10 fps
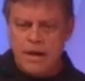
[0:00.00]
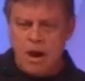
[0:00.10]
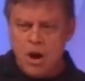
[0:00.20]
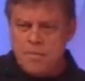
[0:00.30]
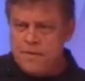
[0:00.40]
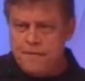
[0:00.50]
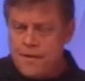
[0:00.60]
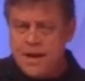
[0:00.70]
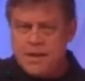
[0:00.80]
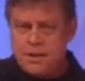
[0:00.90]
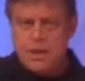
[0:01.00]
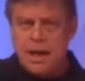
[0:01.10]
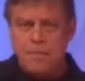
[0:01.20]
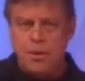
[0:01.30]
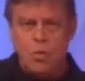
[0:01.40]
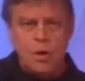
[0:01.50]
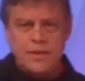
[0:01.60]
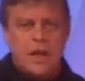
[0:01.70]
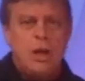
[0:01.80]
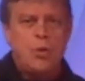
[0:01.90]
the carbon freeze chamber
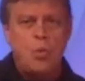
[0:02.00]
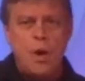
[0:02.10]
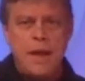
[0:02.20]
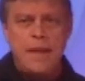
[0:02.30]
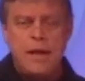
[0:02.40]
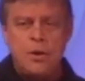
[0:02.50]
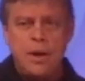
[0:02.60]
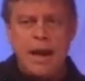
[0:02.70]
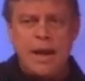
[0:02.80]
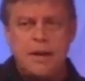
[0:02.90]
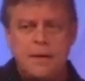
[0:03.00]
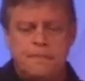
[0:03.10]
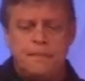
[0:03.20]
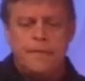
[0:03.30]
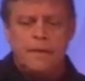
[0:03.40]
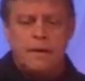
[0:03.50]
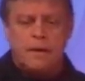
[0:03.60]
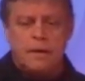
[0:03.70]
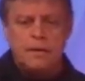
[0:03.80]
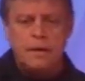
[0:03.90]
was the way they created
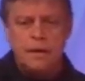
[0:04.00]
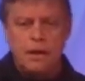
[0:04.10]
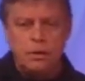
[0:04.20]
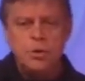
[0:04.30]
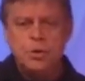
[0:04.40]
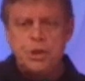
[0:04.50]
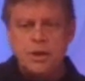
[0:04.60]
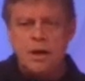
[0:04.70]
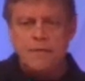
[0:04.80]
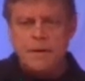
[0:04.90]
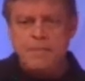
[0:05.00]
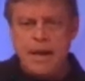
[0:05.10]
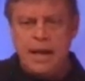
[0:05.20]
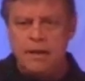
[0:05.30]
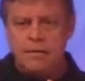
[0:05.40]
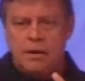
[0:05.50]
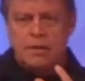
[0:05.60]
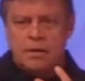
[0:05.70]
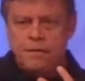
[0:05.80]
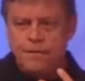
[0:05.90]
the illusion of it being
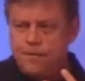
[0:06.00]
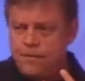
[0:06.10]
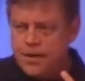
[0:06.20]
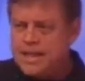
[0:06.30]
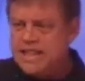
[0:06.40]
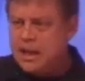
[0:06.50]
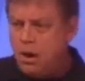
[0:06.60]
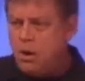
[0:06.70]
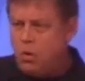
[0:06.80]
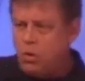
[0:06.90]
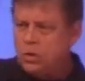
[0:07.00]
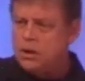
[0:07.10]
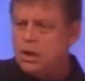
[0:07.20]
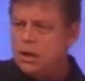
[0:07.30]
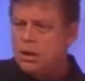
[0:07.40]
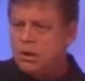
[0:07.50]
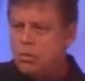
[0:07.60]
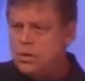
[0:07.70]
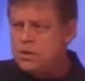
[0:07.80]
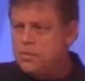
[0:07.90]
freezing cold
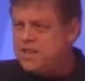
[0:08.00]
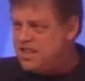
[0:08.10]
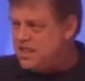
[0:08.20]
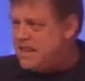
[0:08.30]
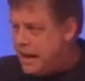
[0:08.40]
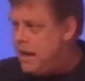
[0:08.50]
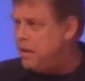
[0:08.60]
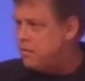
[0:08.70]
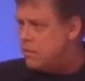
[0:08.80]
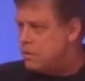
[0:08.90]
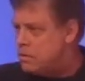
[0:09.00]
was with steam.